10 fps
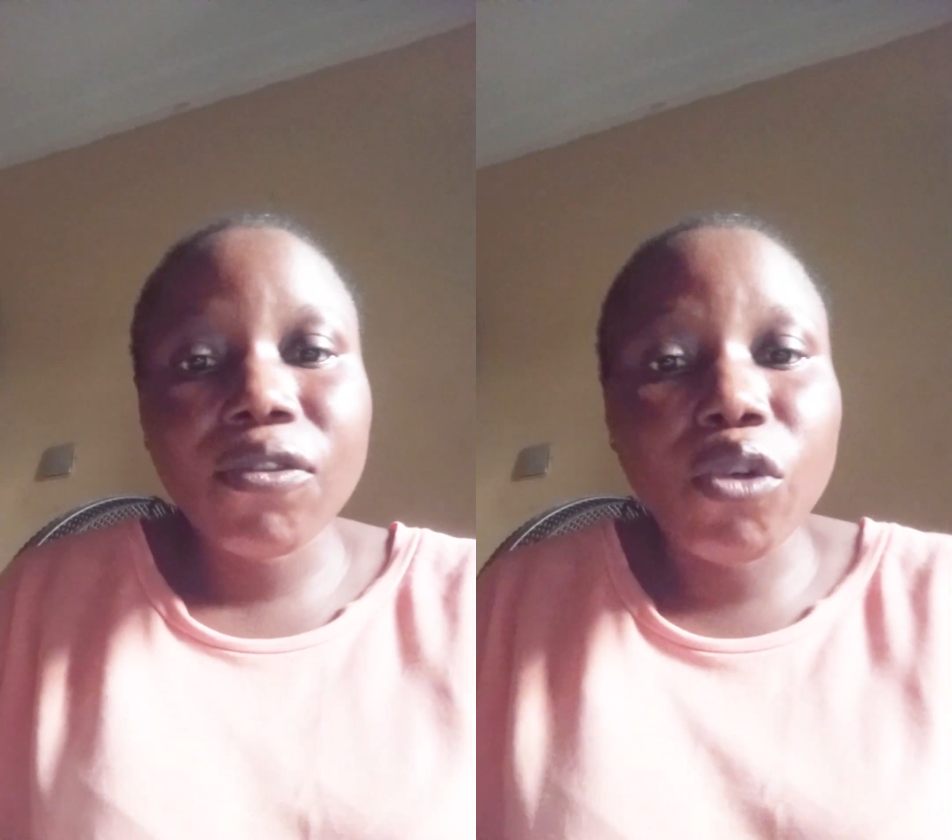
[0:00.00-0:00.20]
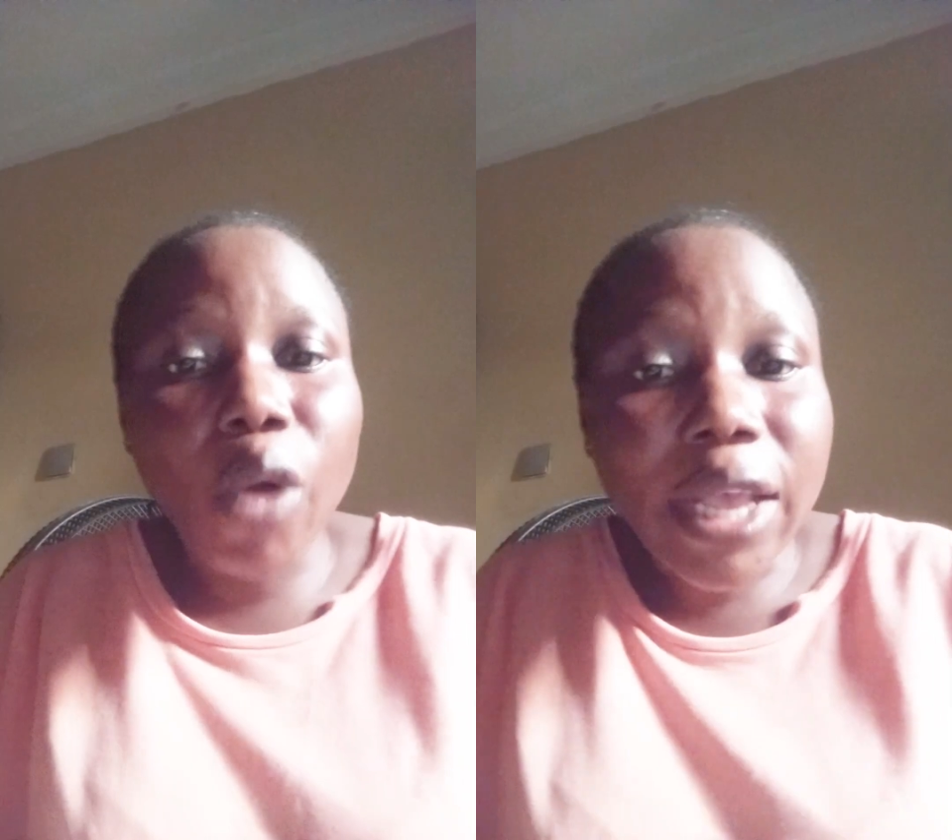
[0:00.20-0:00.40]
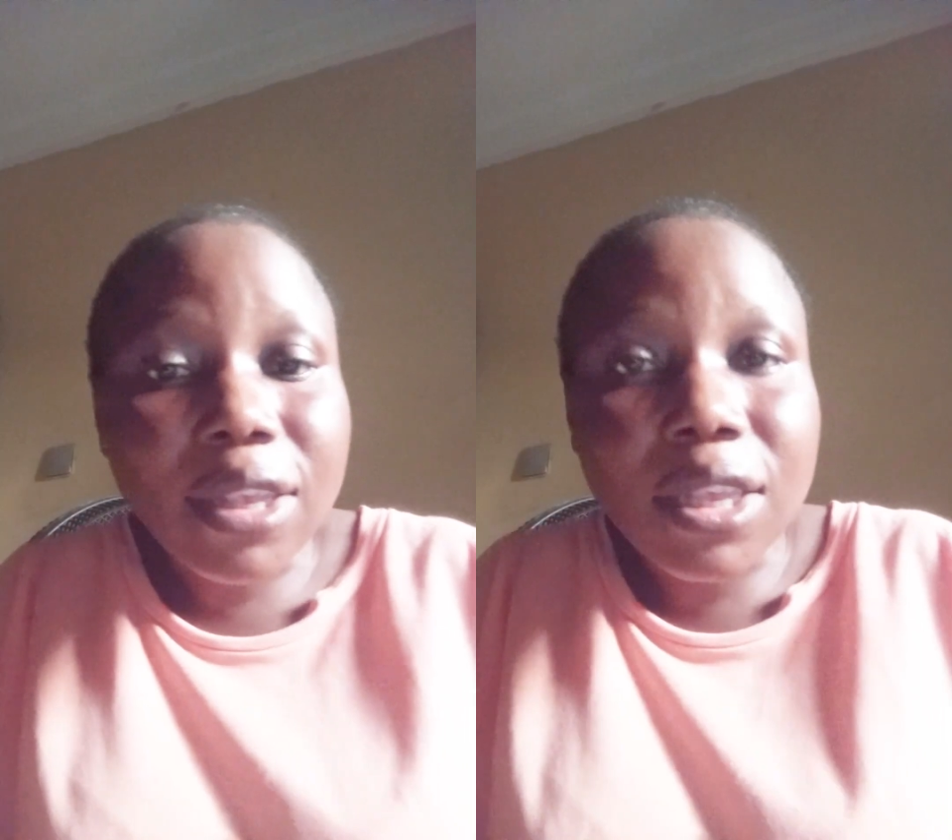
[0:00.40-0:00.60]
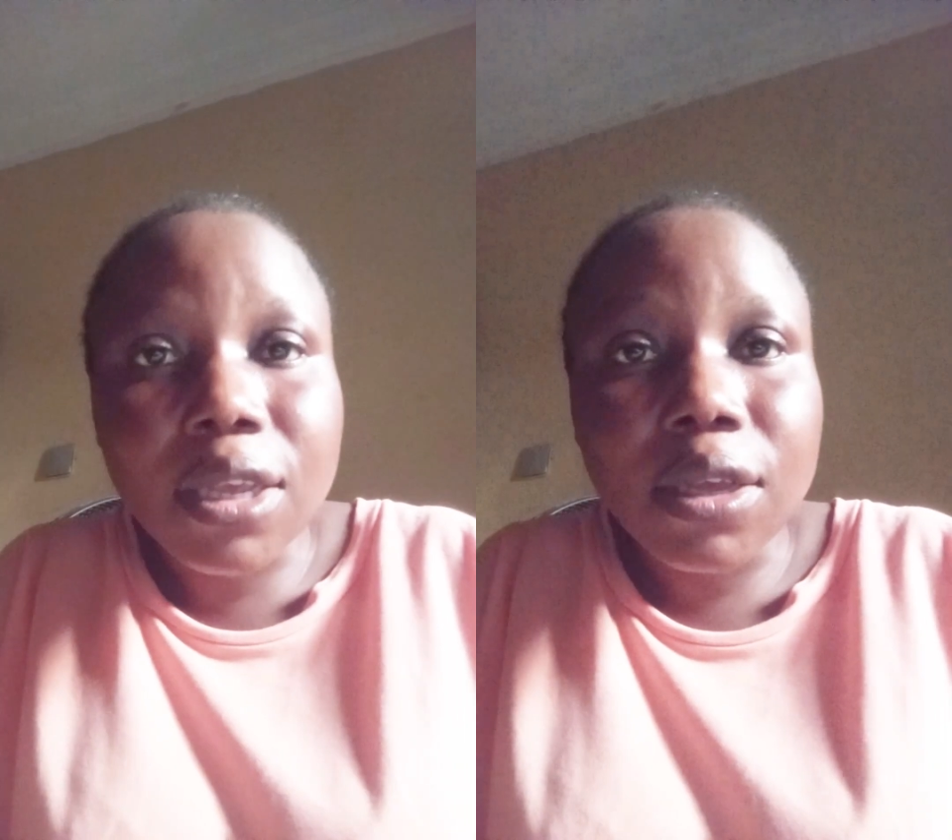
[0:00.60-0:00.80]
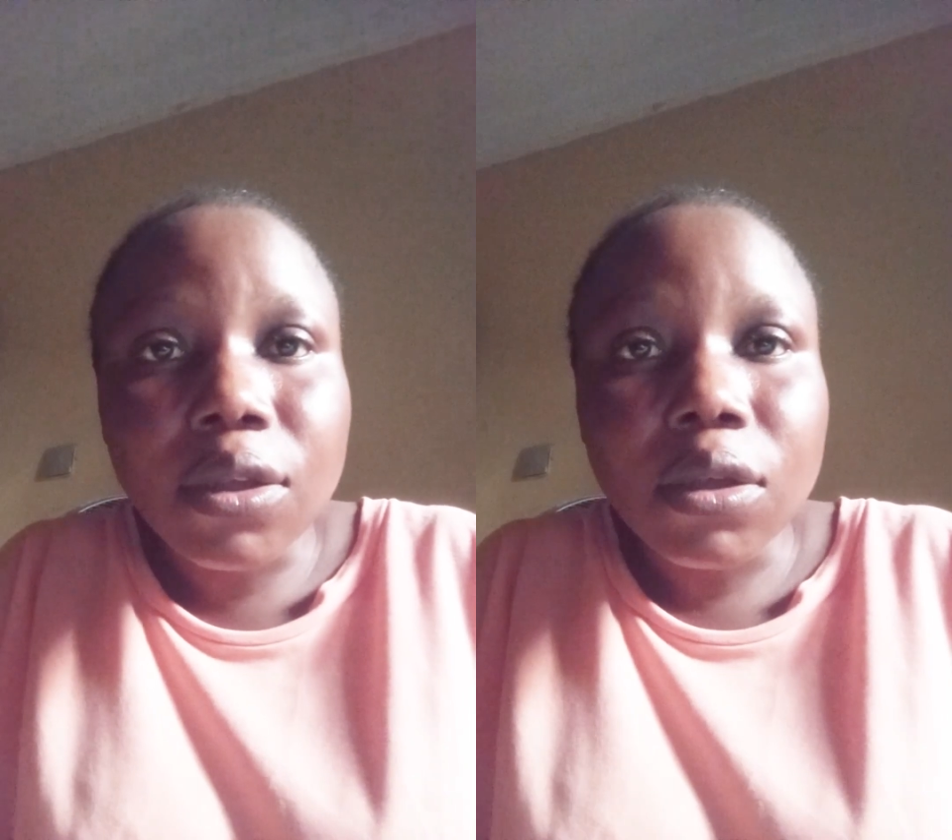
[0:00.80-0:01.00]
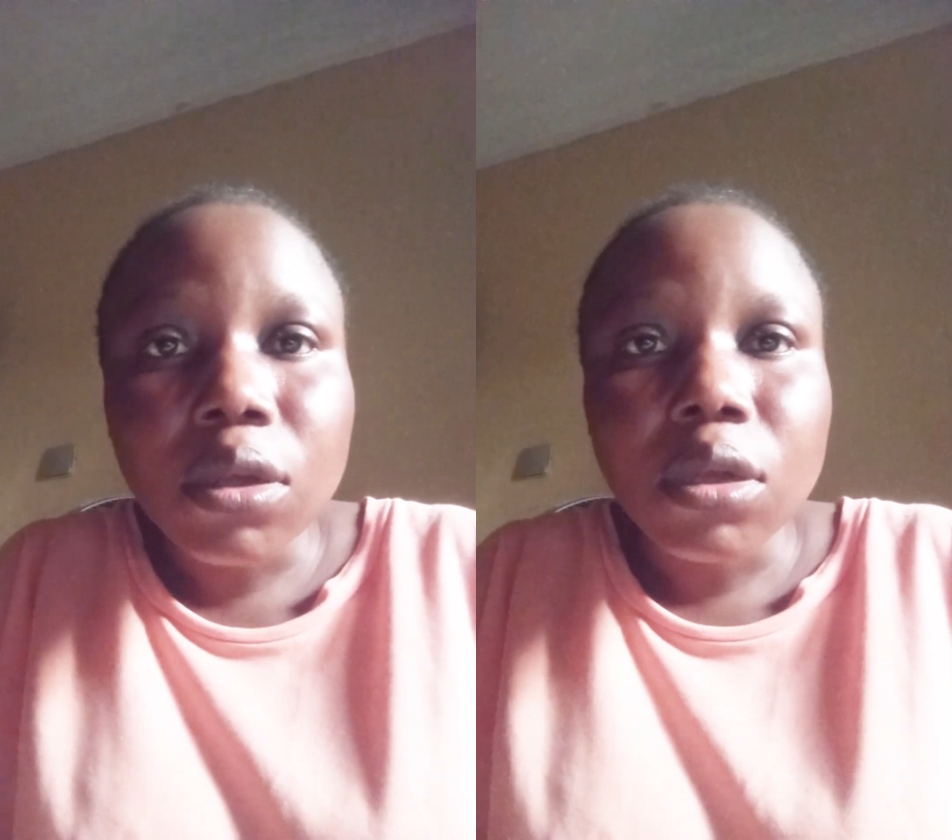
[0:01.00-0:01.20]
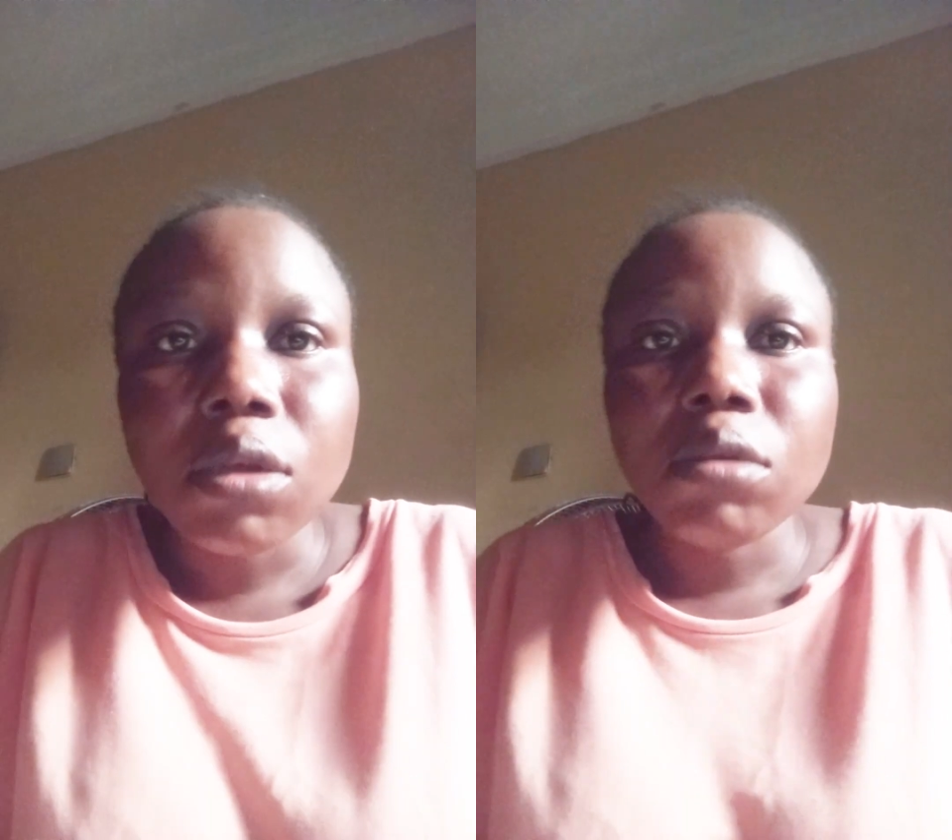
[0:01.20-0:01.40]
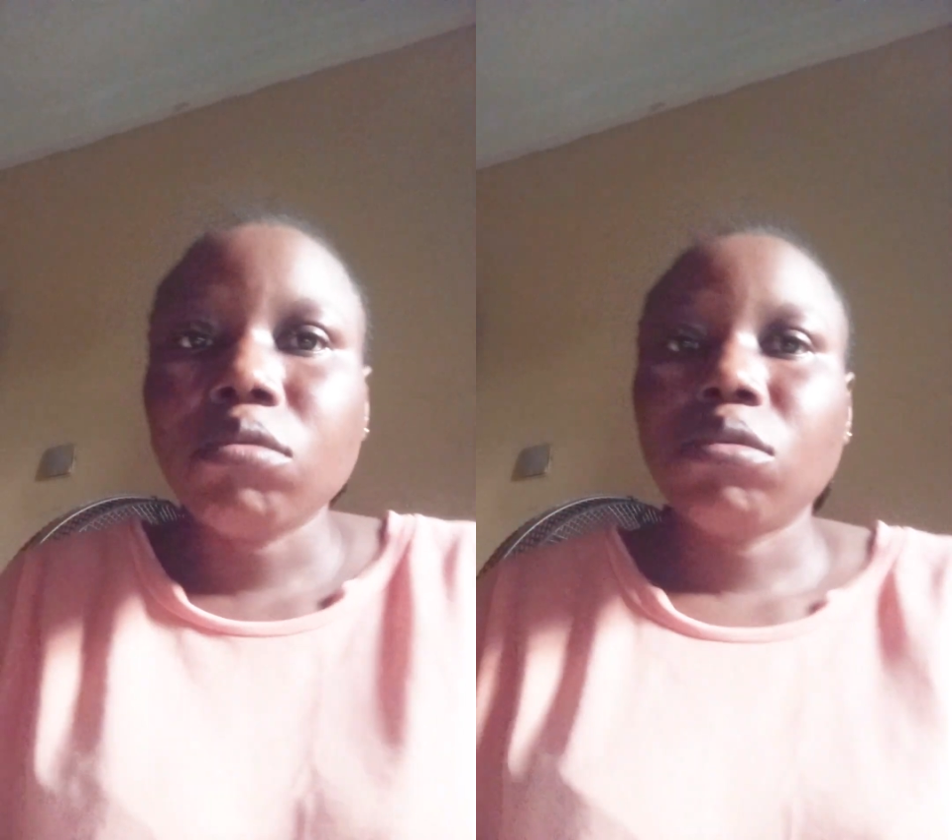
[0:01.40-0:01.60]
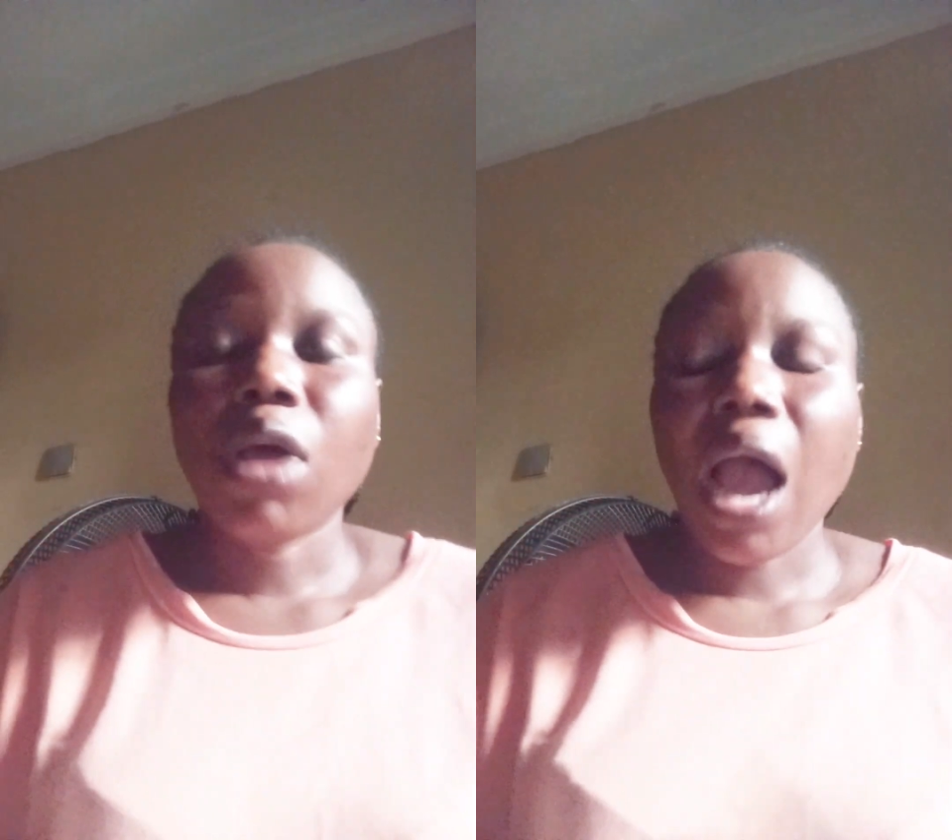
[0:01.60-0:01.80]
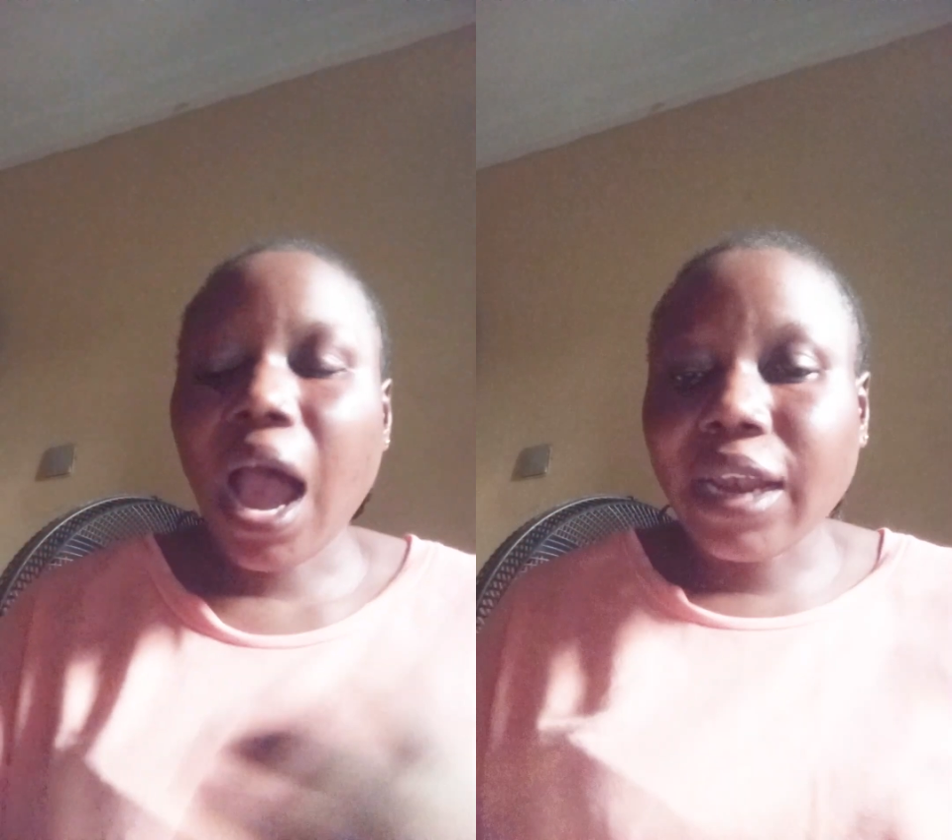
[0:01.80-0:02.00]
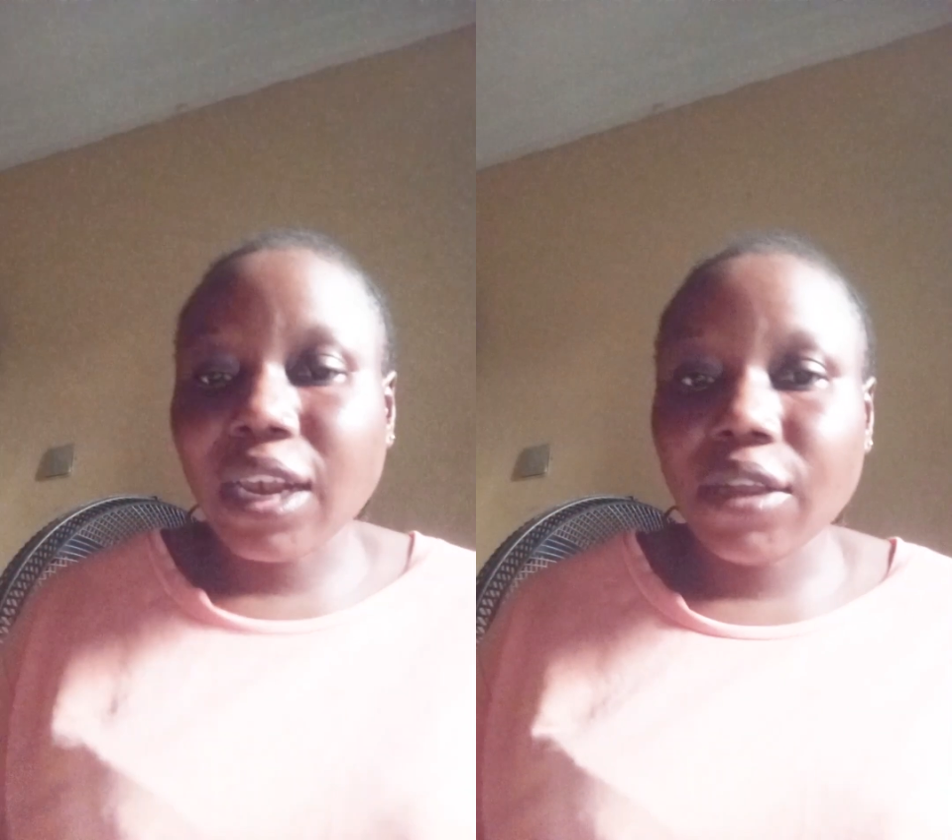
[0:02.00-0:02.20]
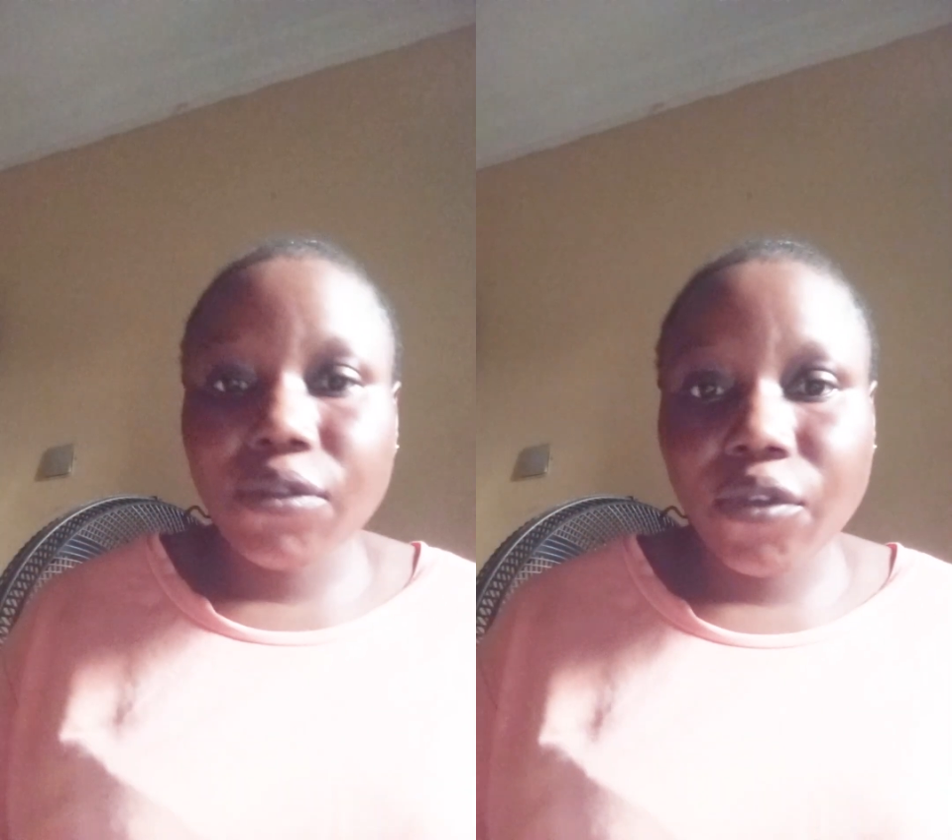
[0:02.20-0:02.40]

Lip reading: fluency, handling